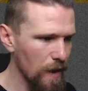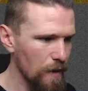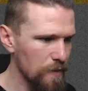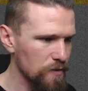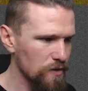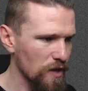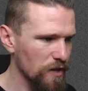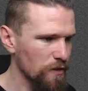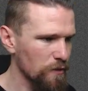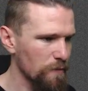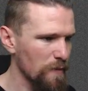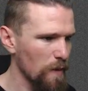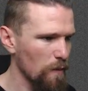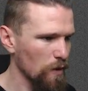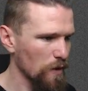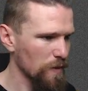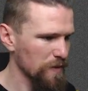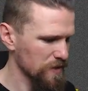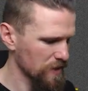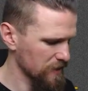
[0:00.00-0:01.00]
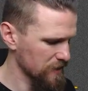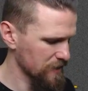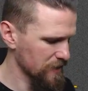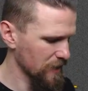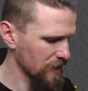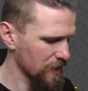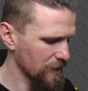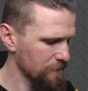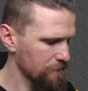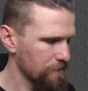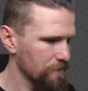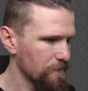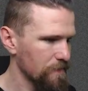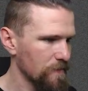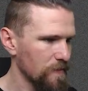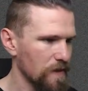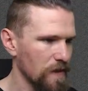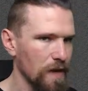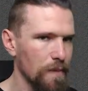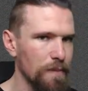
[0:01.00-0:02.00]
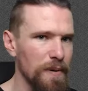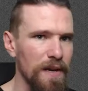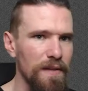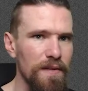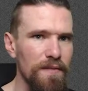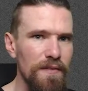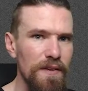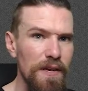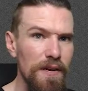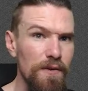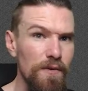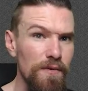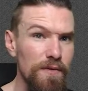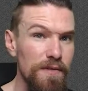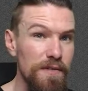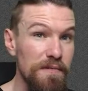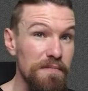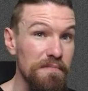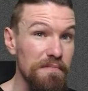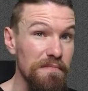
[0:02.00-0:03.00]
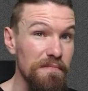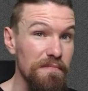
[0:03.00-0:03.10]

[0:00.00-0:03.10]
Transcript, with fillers: Trying to remember what I was going to say about the vehicles,